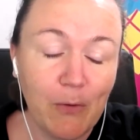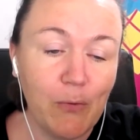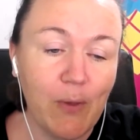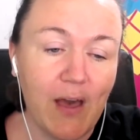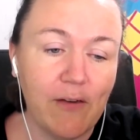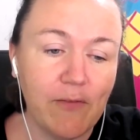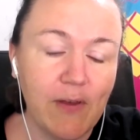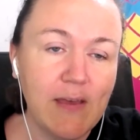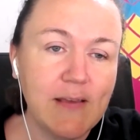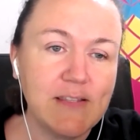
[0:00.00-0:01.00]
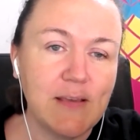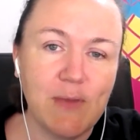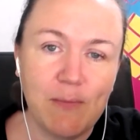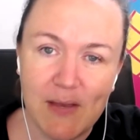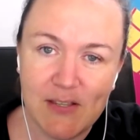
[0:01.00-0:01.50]
who have sent
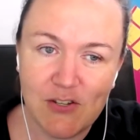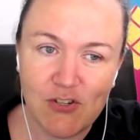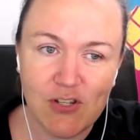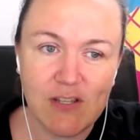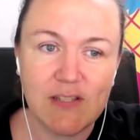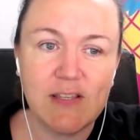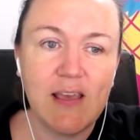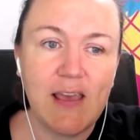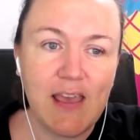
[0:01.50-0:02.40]
me messages,